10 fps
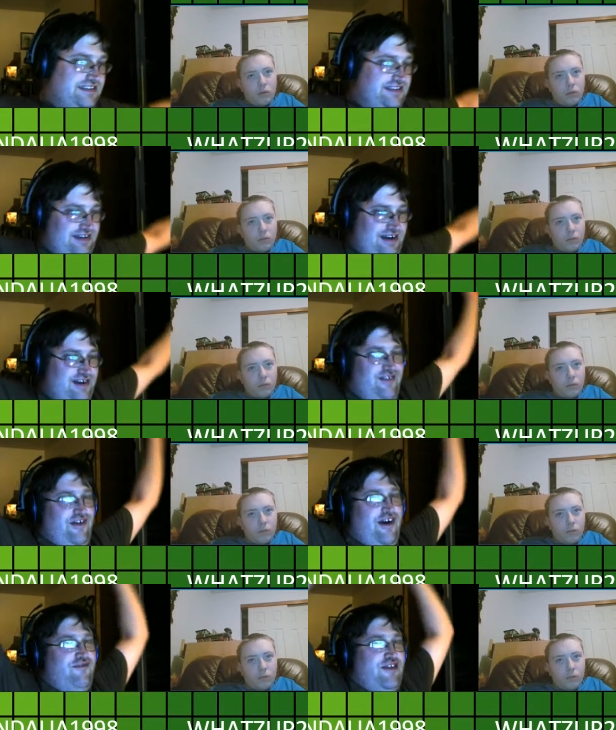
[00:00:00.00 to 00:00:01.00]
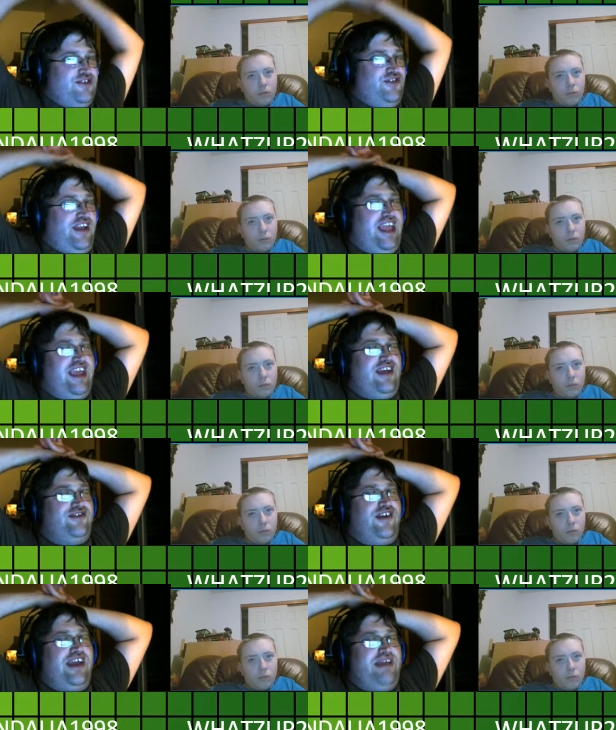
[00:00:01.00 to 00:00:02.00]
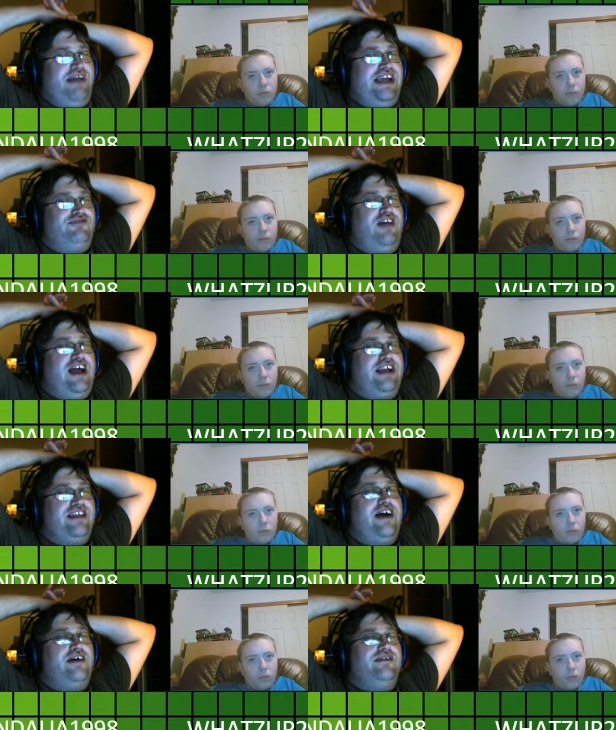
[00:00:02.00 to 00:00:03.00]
Speaker 1: on one if our videos, we're going to start getting mass flag now.